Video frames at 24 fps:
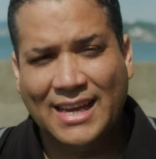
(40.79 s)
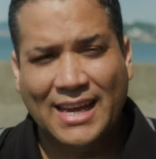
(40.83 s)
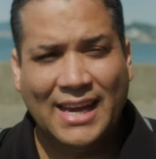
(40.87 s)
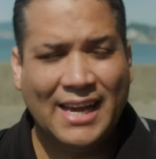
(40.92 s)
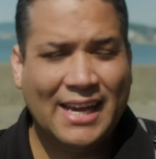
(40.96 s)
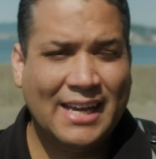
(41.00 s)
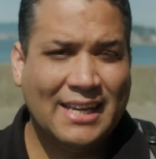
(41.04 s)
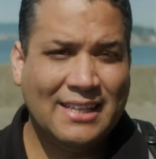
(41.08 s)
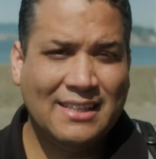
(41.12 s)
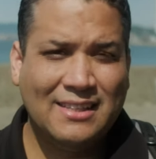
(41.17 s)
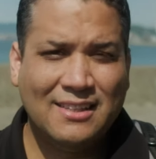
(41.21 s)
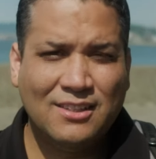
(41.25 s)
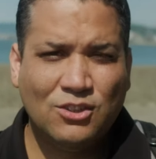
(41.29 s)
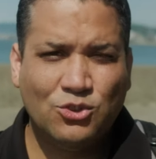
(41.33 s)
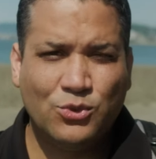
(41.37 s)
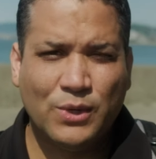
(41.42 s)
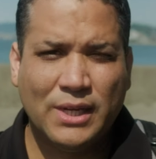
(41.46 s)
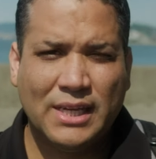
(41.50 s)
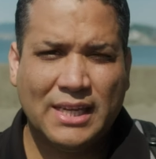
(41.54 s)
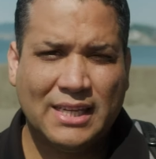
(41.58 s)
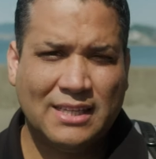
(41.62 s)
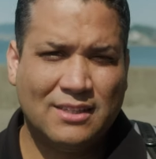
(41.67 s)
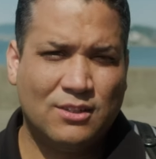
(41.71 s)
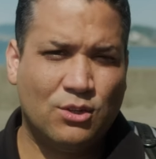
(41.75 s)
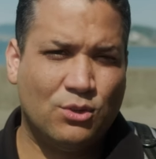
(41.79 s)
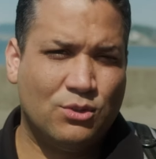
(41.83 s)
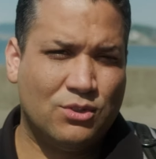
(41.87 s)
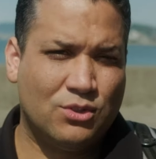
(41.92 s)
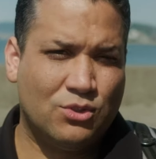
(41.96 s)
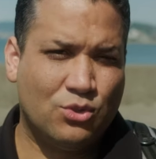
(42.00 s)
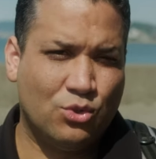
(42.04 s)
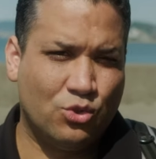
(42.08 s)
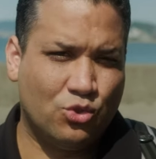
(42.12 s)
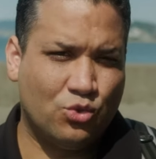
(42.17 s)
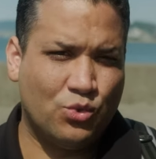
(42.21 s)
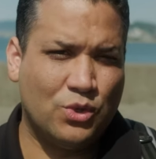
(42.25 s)
and the trick is
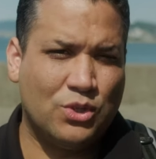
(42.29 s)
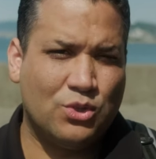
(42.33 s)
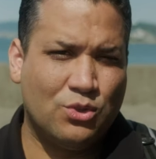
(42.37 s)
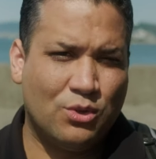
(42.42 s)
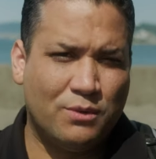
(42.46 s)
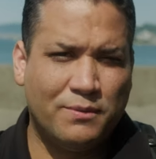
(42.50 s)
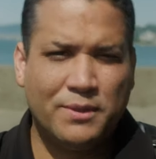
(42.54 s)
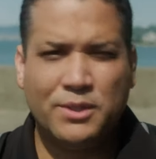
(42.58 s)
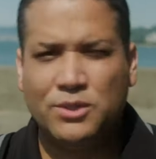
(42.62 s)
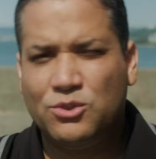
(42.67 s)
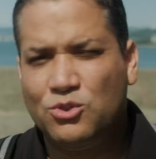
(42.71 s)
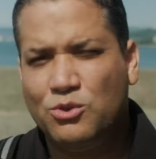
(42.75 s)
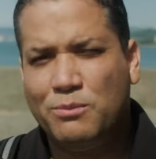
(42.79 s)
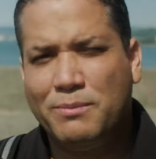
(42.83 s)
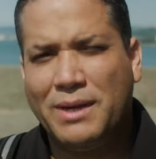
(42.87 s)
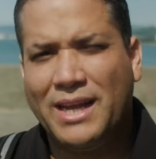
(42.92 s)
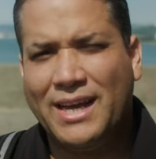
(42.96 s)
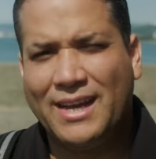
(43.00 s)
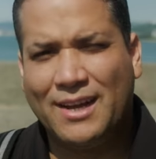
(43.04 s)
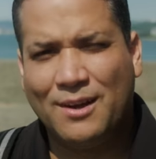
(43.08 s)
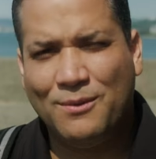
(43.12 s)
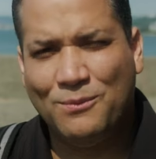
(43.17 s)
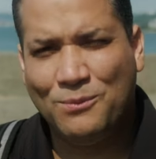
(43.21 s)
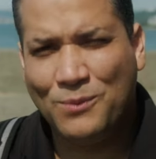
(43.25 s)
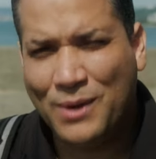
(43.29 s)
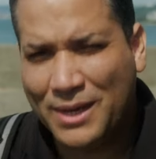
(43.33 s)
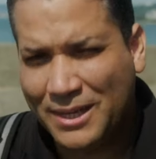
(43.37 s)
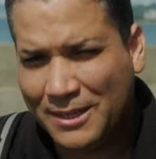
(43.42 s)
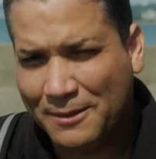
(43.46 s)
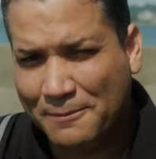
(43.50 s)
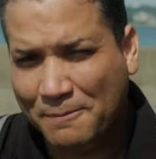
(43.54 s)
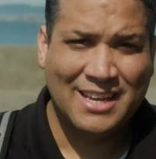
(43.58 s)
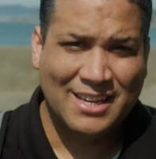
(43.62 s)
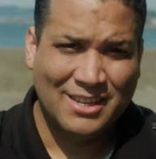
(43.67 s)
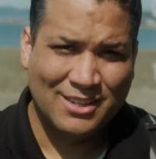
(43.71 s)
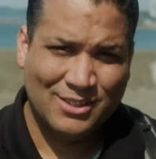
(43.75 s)
to switch over to black and
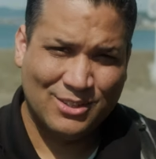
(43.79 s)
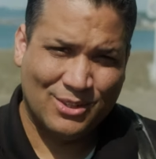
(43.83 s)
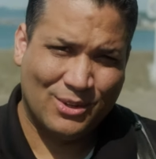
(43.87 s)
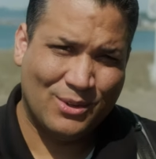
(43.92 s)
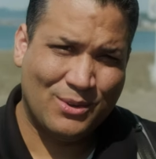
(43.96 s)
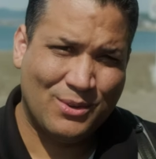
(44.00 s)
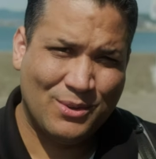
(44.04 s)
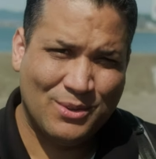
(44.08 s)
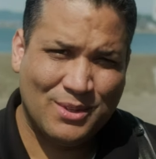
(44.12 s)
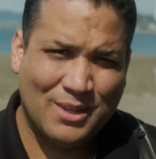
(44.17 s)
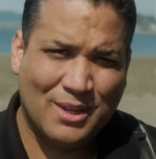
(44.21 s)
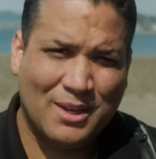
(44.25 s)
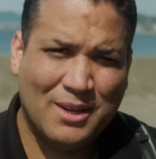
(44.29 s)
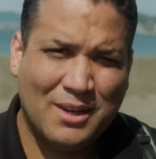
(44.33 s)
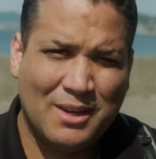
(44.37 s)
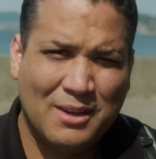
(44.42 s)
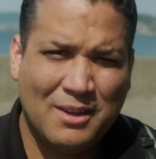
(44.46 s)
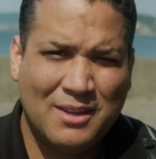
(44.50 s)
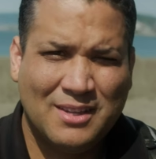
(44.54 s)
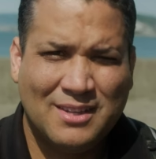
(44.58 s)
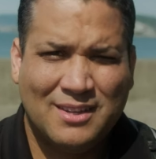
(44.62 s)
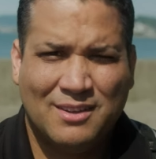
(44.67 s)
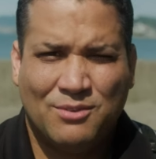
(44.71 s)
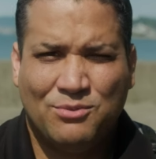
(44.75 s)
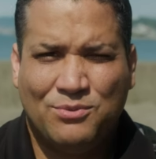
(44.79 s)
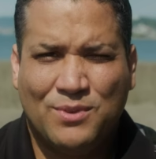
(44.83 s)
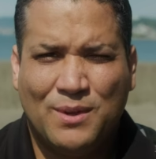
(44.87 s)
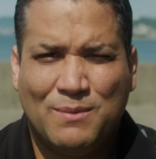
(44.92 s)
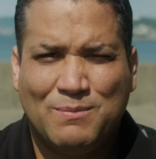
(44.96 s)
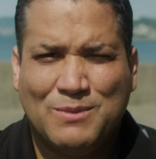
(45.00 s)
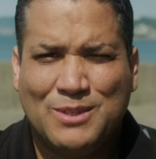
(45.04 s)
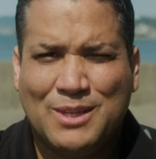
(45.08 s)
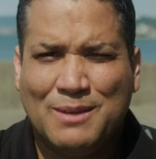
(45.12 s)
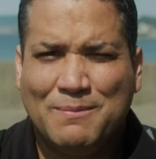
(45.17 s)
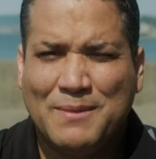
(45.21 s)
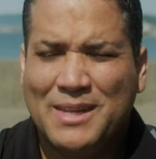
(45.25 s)
white. So the
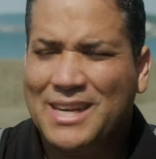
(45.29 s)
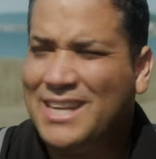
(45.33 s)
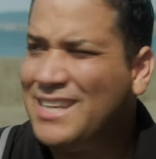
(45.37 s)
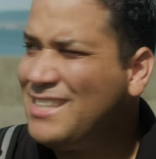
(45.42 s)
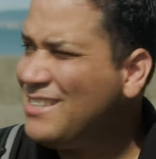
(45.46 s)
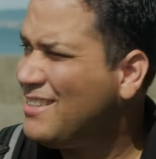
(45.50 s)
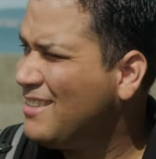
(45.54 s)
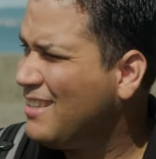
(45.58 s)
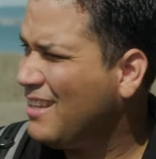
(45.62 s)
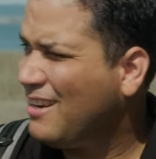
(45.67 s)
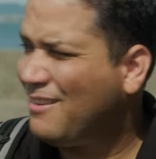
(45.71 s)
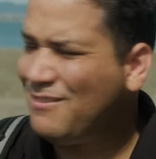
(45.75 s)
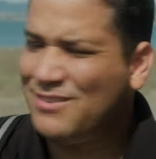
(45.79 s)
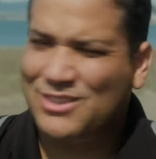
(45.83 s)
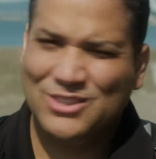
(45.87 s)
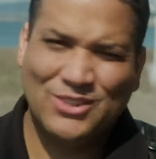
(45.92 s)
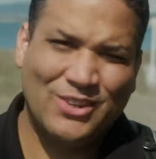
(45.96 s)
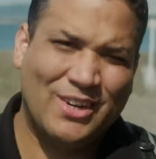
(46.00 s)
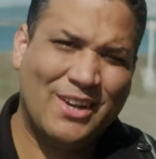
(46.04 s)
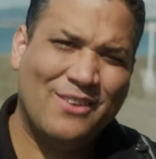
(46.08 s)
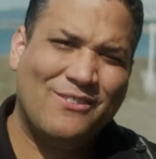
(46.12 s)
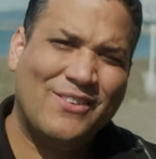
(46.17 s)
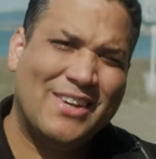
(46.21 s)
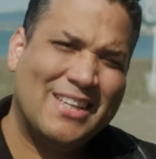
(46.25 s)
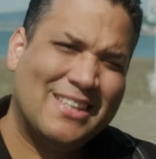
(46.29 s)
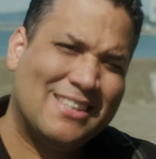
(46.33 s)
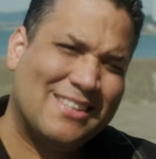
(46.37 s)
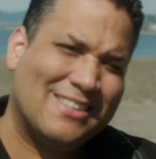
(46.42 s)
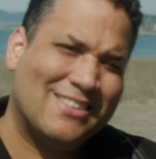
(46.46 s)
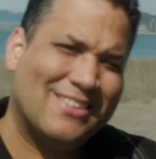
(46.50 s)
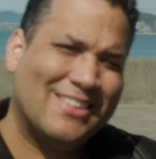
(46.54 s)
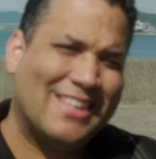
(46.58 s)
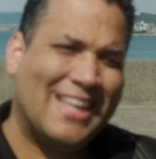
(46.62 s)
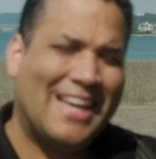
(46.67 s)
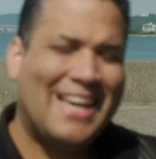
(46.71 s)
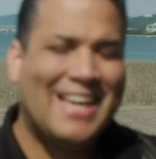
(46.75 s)
film simulation that I'm shooting with
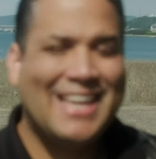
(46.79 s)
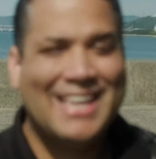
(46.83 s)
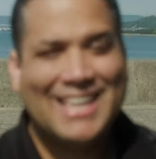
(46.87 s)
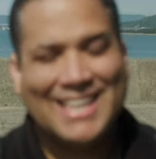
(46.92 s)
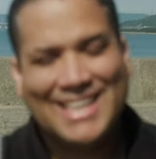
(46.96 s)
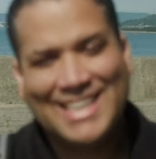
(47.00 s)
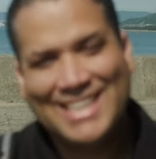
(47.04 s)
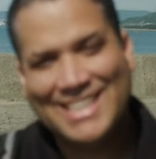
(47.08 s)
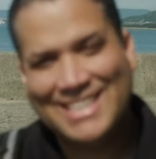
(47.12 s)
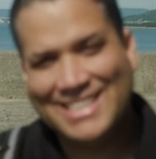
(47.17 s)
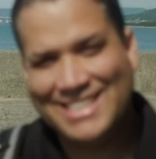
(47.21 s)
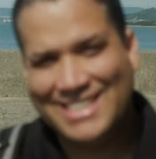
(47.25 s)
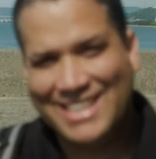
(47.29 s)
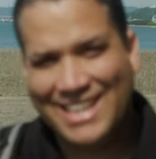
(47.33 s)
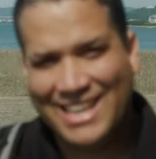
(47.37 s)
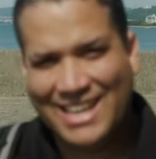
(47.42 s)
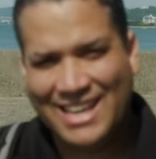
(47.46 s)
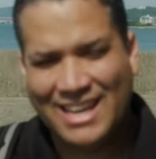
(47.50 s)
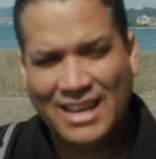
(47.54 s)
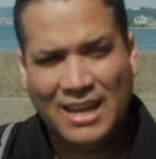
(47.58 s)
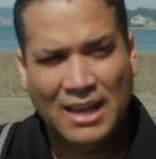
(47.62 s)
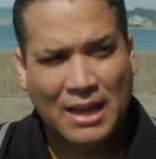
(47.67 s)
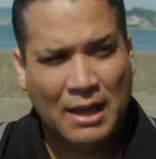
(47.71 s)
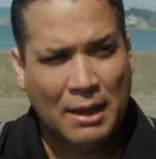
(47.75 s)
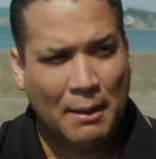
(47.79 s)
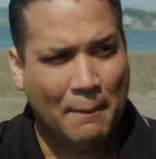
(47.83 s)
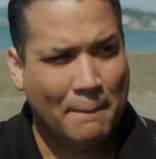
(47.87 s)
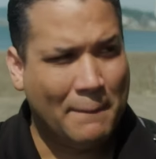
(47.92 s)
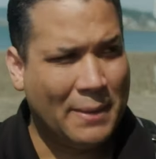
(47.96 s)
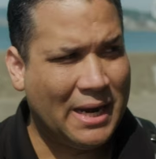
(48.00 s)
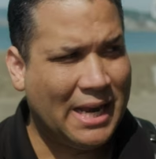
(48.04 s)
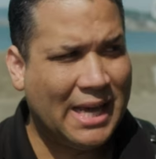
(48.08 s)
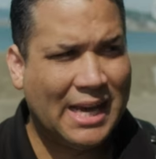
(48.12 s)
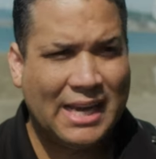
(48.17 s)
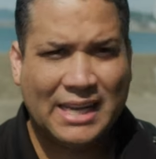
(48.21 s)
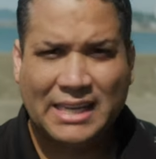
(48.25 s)
today is the
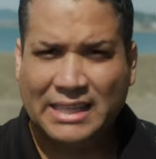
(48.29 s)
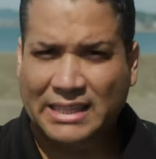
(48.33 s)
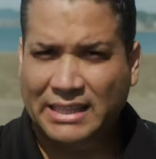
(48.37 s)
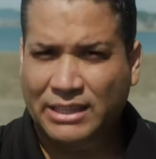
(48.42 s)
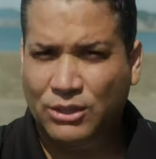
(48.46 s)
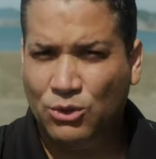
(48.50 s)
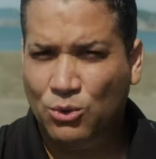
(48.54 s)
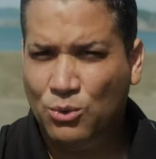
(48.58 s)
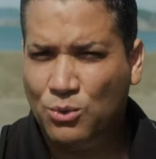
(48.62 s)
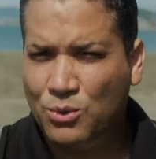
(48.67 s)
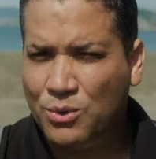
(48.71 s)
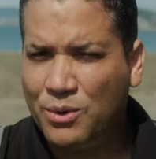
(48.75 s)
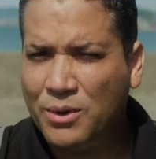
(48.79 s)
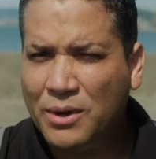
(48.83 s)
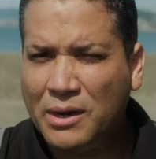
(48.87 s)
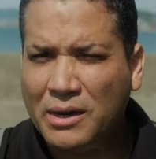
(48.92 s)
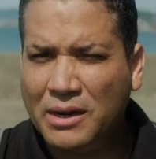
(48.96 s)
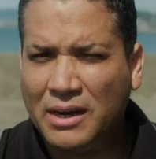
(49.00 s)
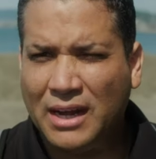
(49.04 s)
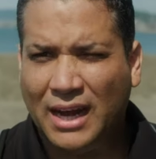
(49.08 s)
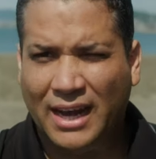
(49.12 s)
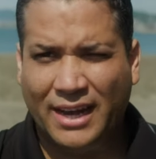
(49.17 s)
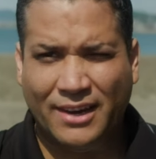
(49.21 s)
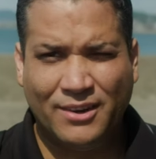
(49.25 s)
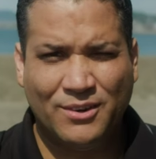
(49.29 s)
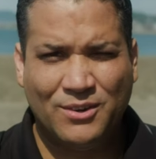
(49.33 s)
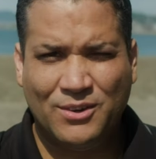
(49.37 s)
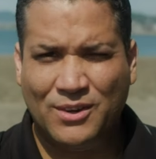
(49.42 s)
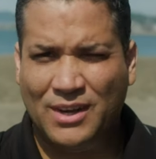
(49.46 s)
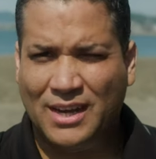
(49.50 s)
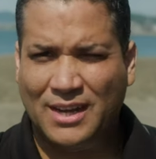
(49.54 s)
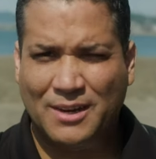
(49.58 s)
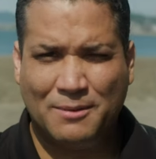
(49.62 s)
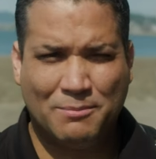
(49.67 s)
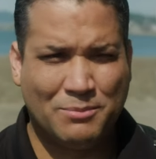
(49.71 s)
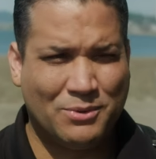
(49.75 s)
Black NOIR. I don't know
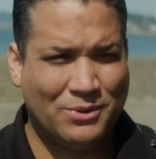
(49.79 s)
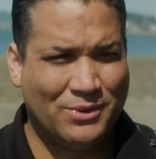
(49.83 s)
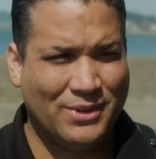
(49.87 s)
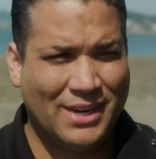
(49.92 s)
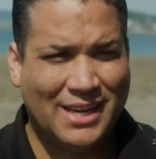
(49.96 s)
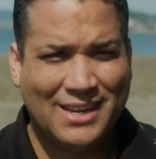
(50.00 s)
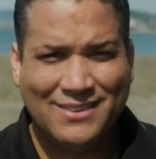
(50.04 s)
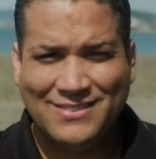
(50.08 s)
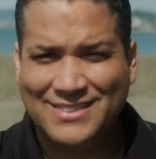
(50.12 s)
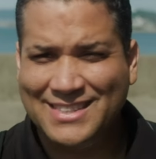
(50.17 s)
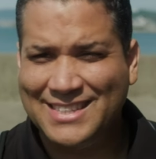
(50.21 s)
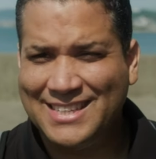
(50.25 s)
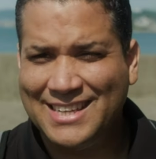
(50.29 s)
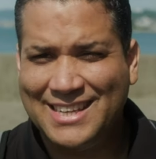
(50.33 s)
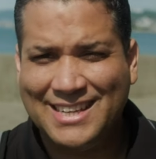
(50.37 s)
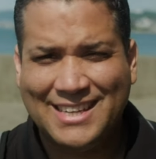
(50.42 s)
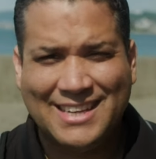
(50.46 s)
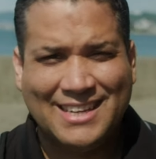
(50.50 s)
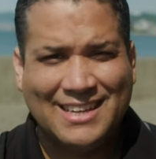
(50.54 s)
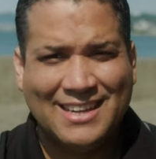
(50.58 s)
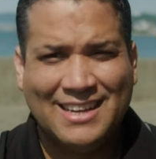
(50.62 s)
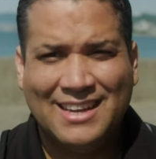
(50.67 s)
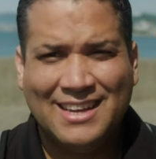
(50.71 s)
how to pronounce it.